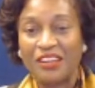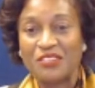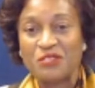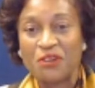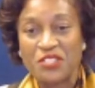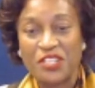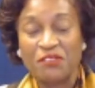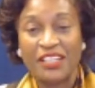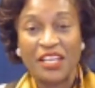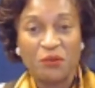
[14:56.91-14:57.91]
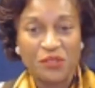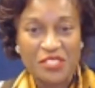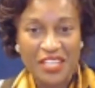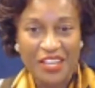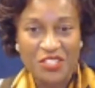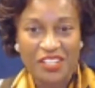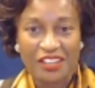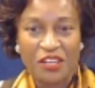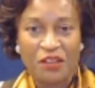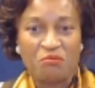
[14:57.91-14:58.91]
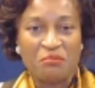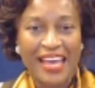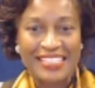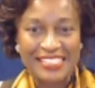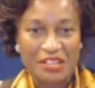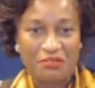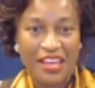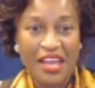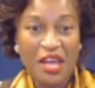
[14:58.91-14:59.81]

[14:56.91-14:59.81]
construction of the Linwood Station. massive.